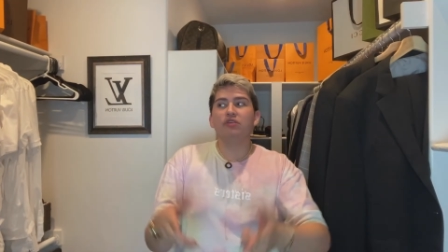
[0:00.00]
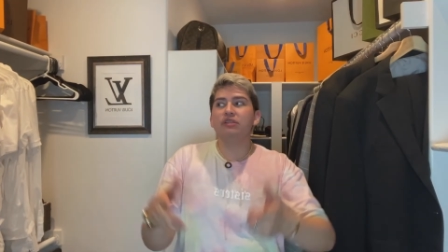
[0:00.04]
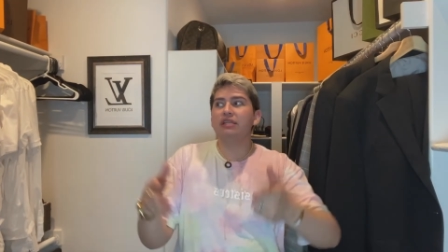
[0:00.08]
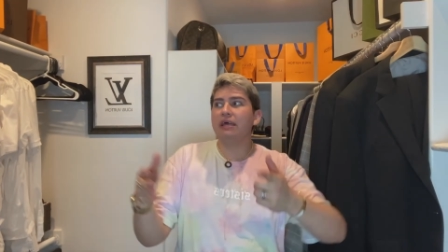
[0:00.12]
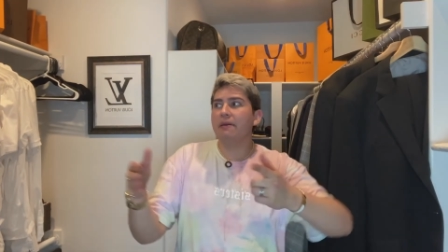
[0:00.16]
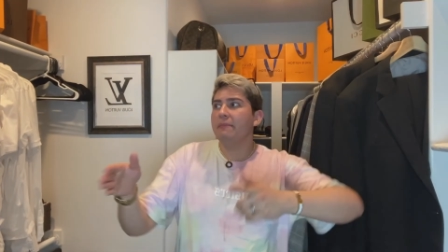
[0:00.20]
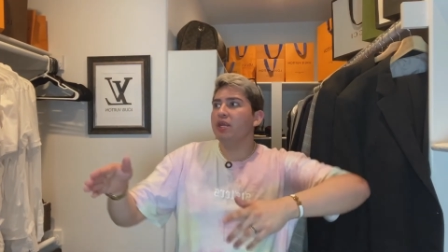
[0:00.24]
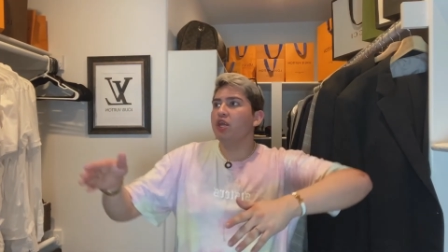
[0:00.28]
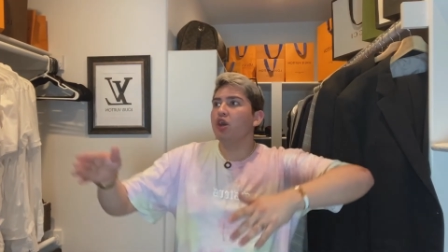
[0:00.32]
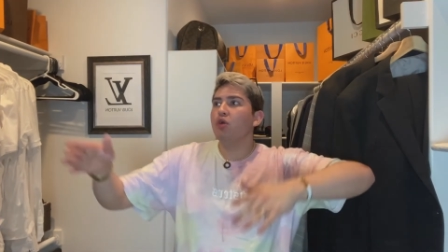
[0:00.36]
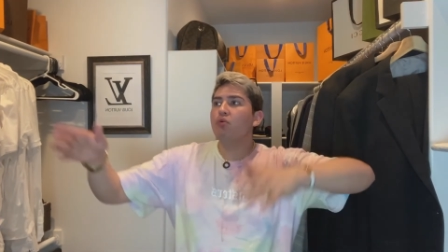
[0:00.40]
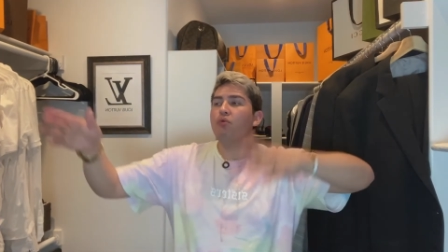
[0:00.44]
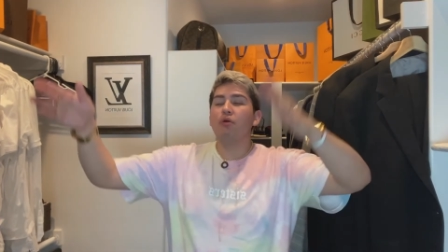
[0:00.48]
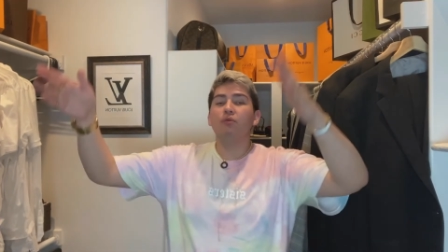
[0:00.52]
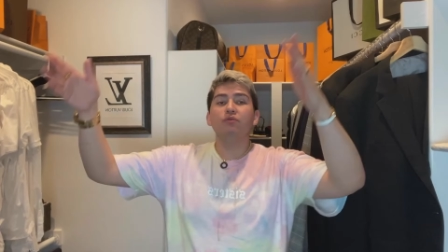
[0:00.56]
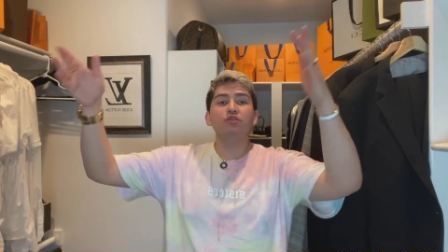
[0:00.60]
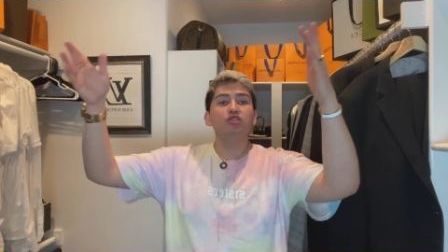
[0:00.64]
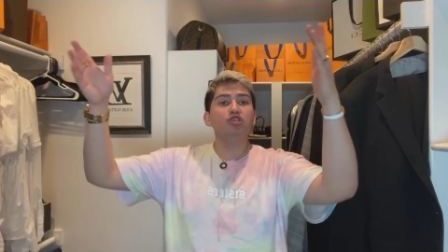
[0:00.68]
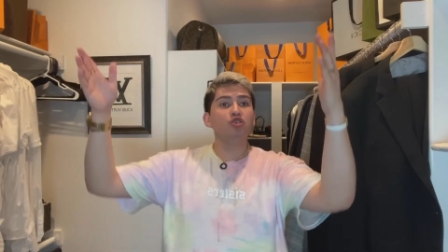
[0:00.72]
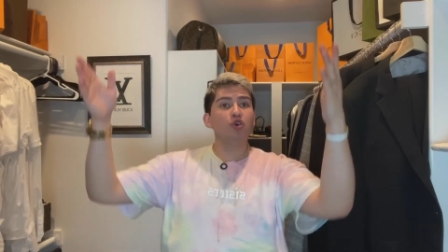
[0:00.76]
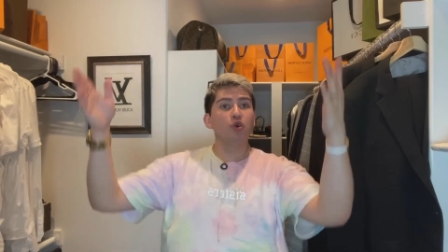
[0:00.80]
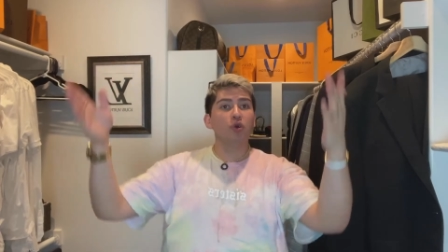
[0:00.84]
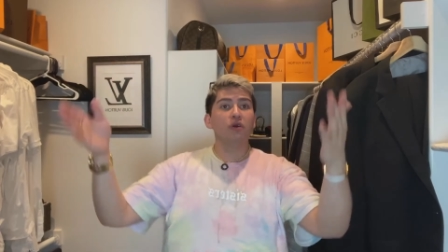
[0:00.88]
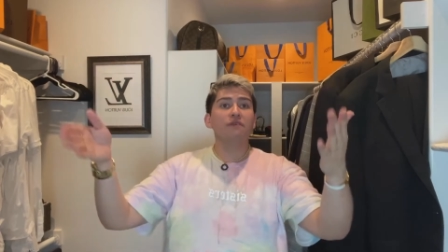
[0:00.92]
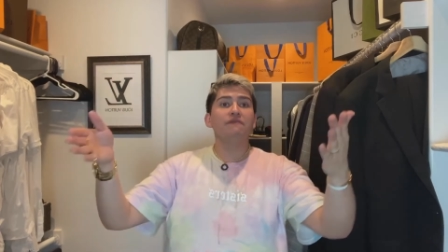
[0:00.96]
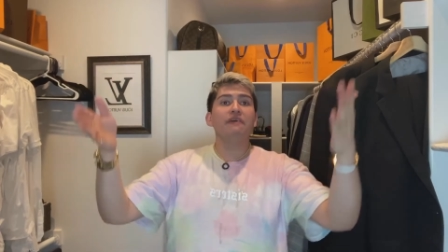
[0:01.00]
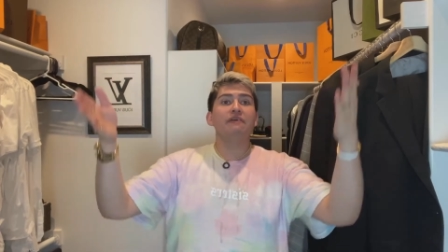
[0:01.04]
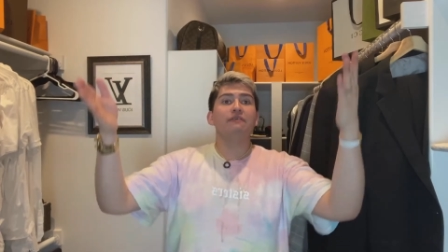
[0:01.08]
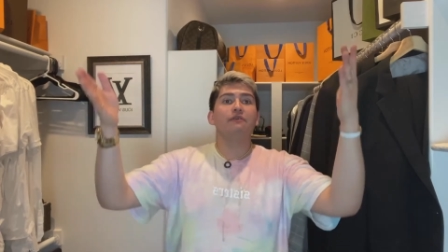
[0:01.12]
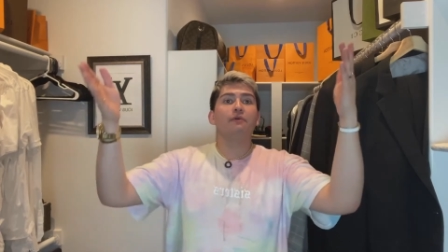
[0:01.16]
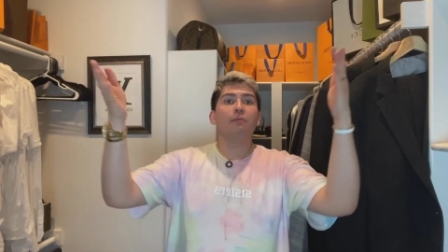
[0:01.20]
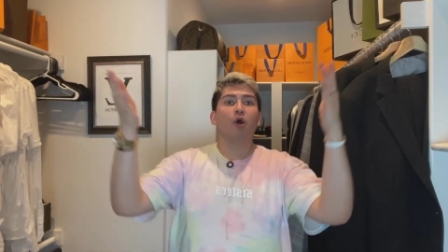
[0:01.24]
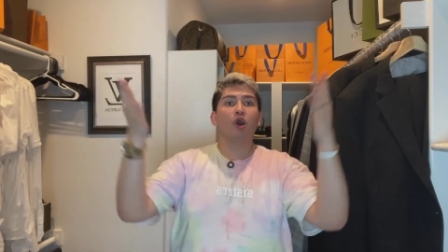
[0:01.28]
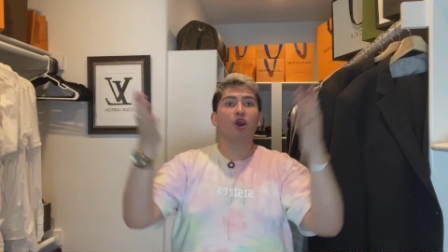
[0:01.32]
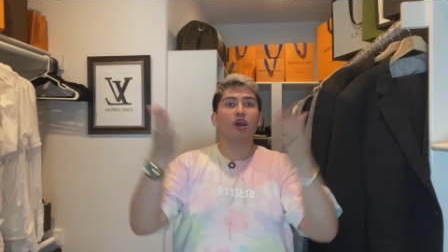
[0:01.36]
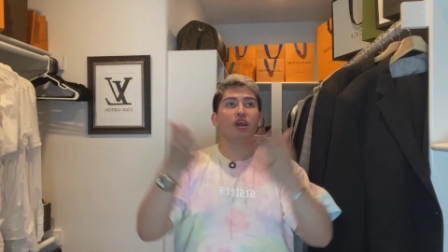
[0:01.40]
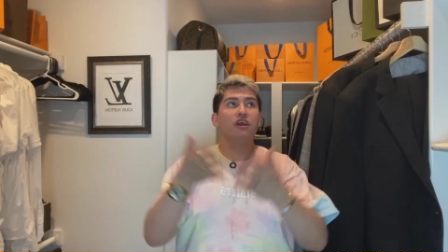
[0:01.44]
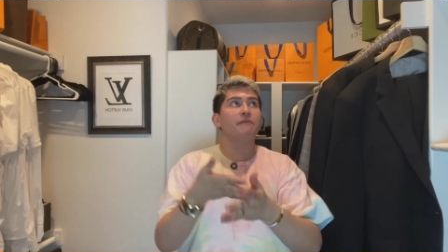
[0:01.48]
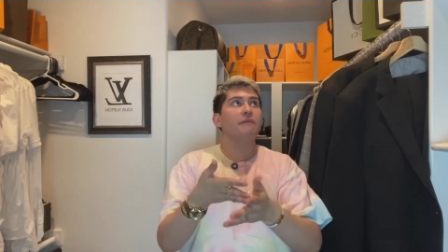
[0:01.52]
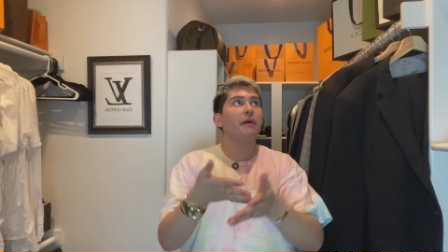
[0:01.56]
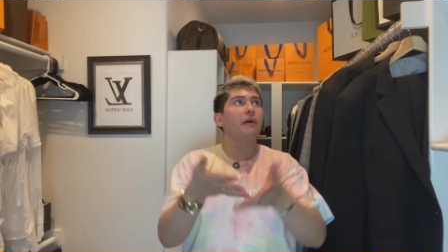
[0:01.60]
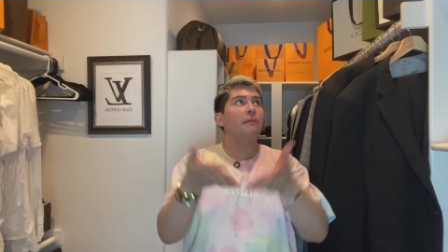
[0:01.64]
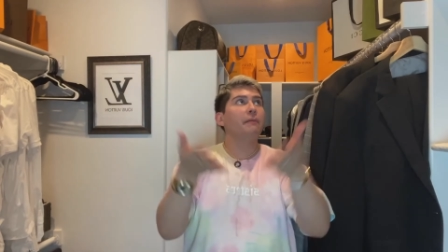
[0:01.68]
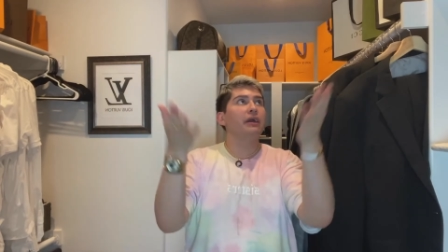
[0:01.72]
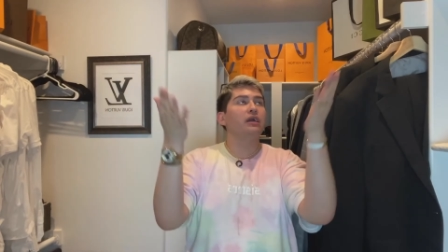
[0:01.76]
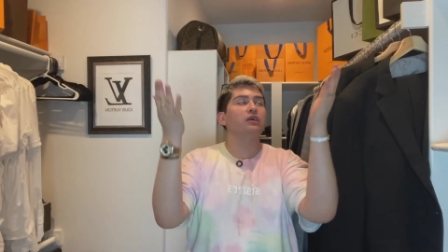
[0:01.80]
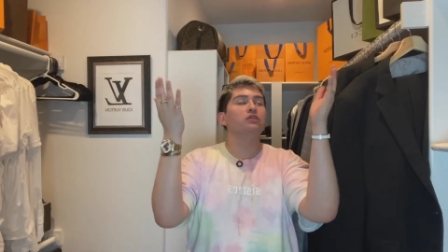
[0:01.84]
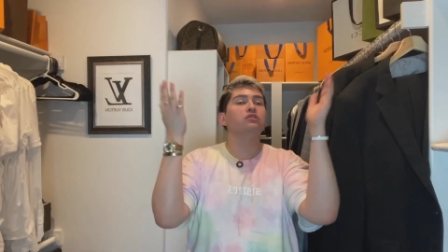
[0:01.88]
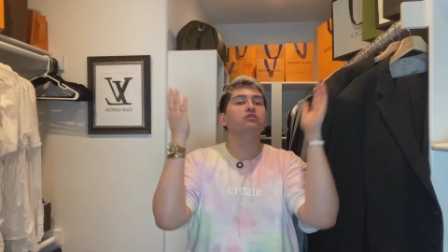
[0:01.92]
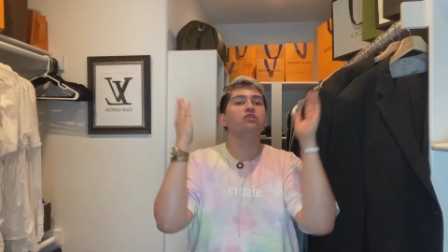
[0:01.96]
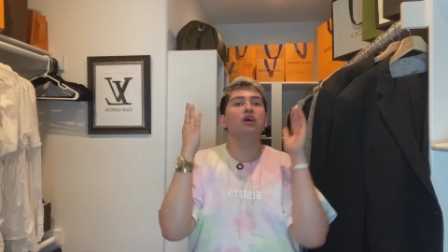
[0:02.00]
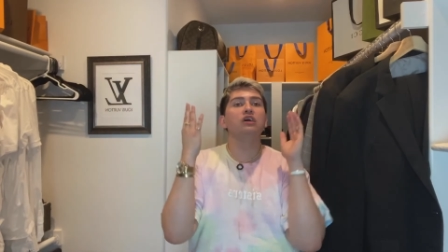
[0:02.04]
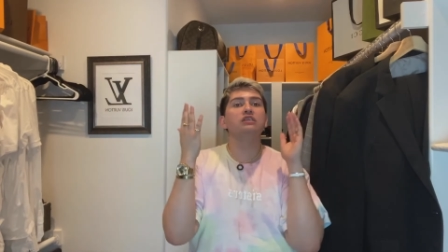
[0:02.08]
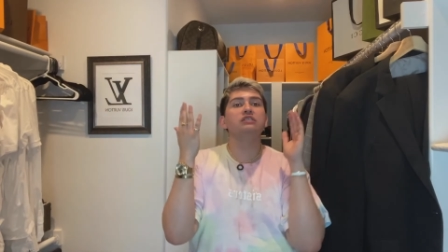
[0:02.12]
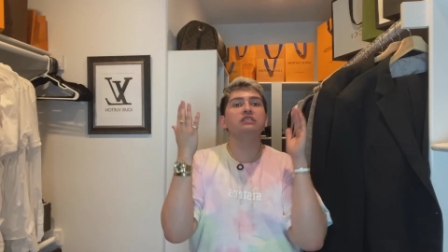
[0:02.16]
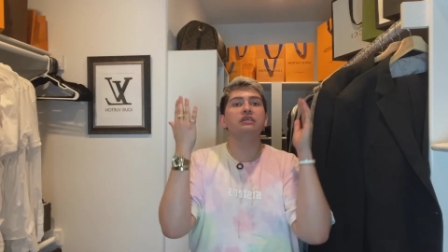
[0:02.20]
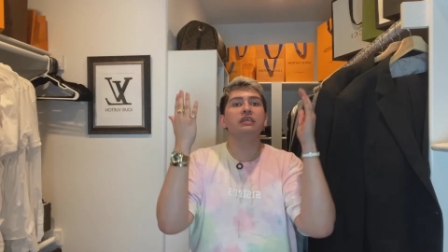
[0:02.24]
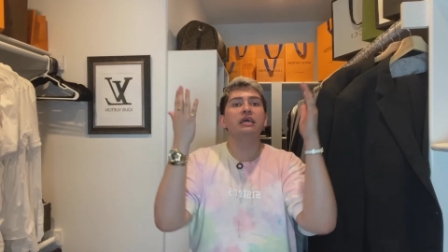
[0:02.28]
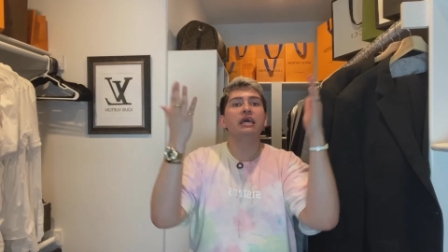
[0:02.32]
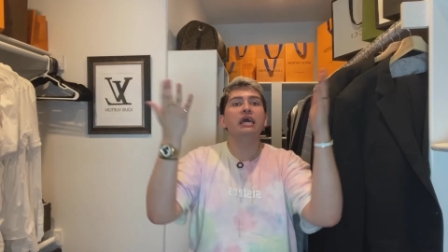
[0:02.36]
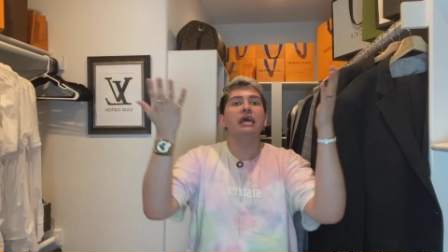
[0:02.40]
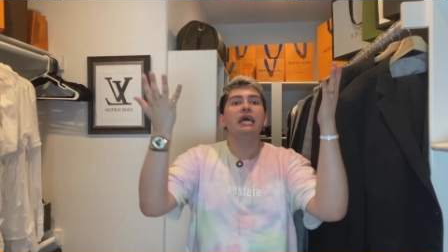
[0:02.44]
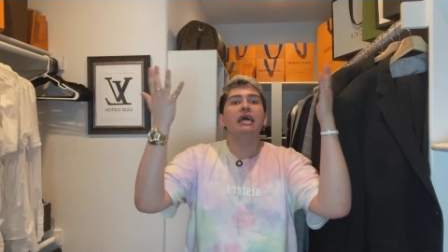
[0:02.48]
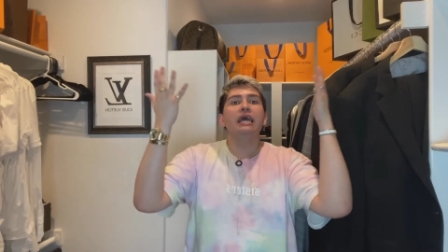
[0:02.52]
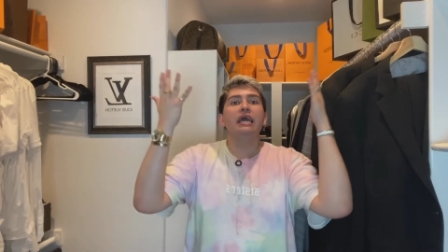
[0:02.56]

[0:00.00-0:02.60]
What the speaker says: Let me know what was your favorite part about my closet.